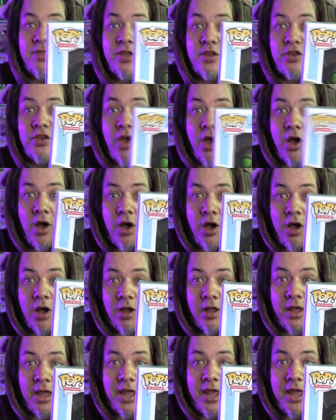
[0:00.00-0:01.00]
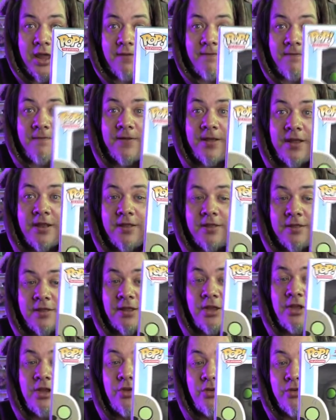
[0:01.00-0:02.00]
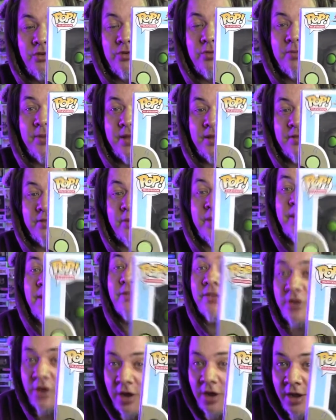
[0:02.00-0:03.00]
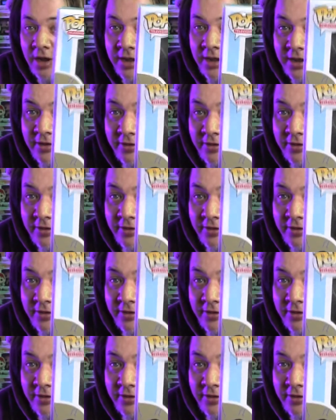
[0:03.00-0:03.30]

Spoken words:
the dog and Finn the human. So he is a dog. He